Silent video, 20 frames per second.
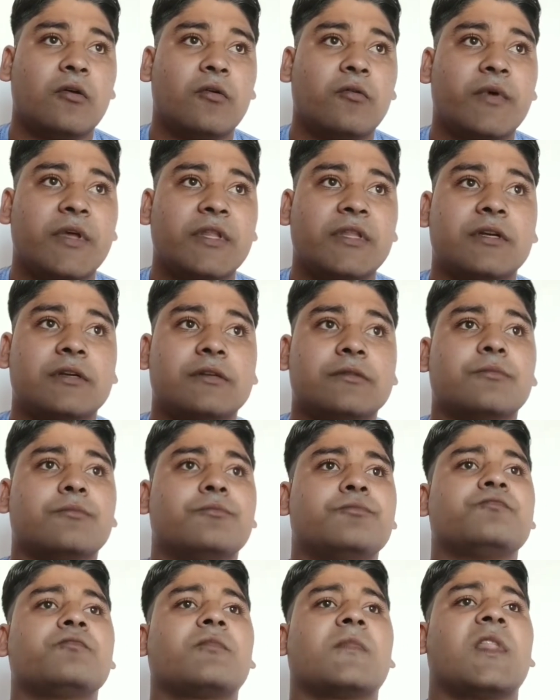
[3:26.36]
weather.
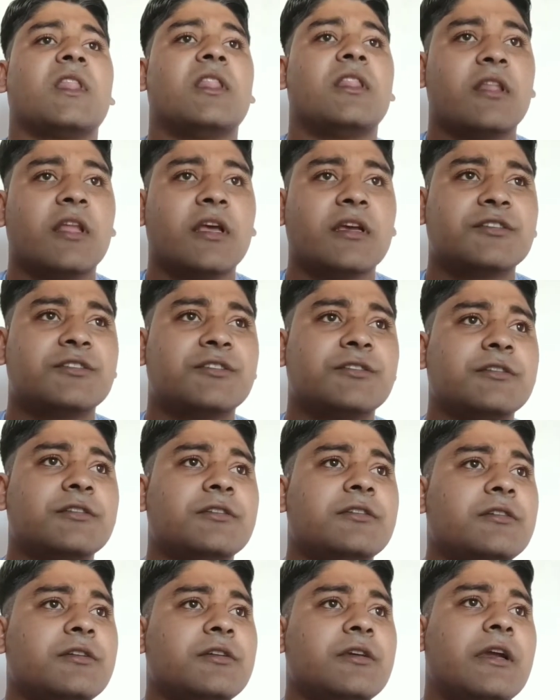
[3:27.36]
Next,
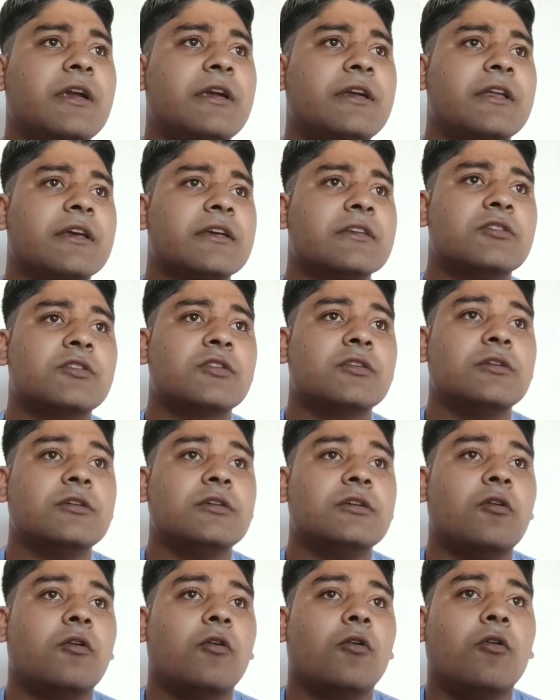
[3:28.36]
it takes
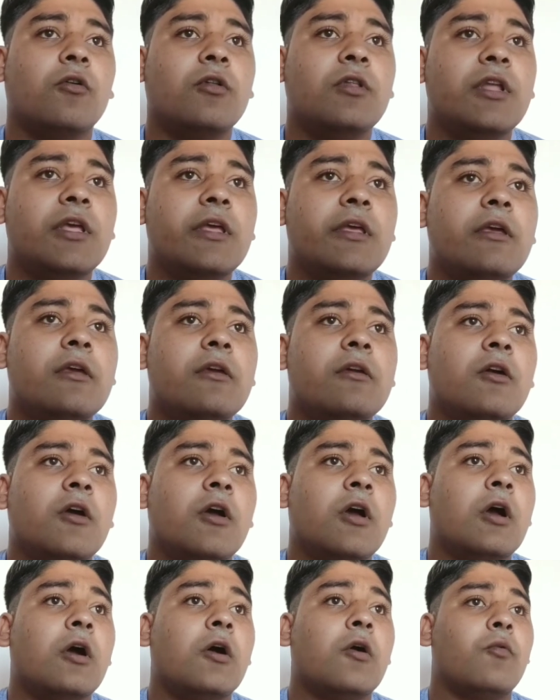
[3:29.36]
only
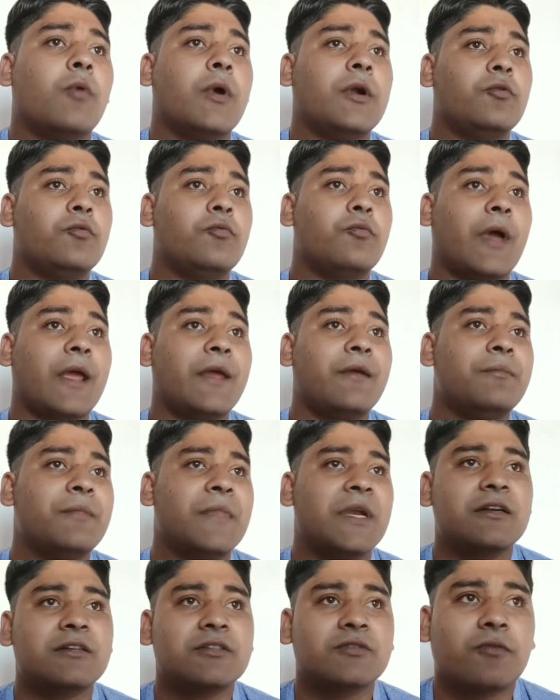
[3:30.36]
1 to 5
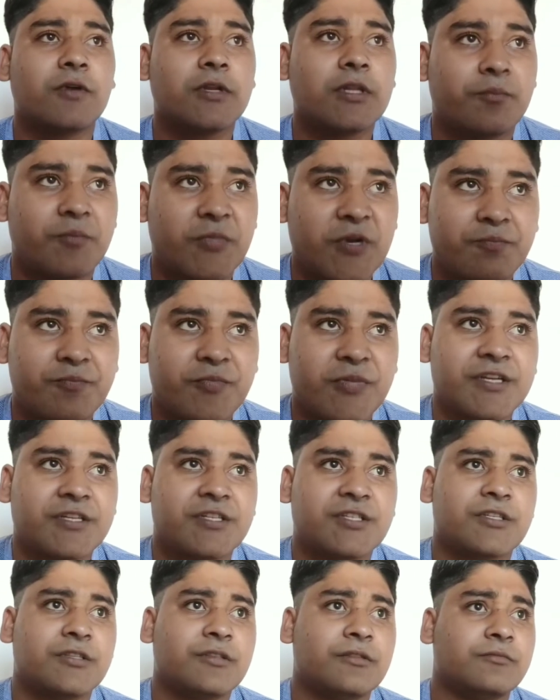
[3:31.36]
minutes for the
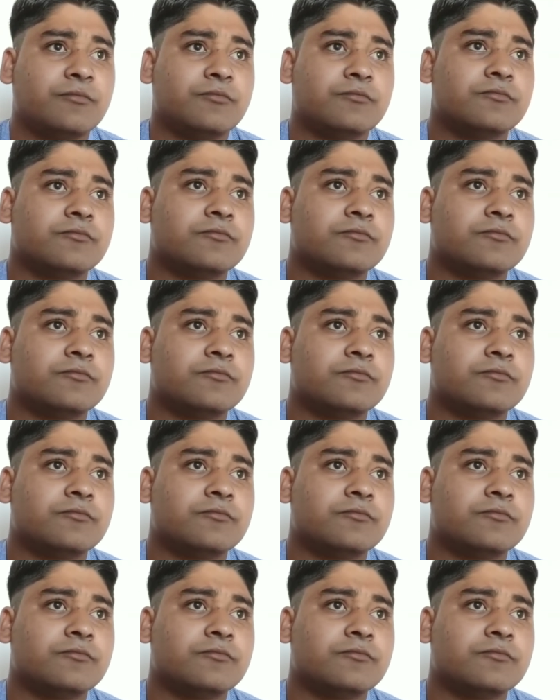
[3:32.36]
preparation.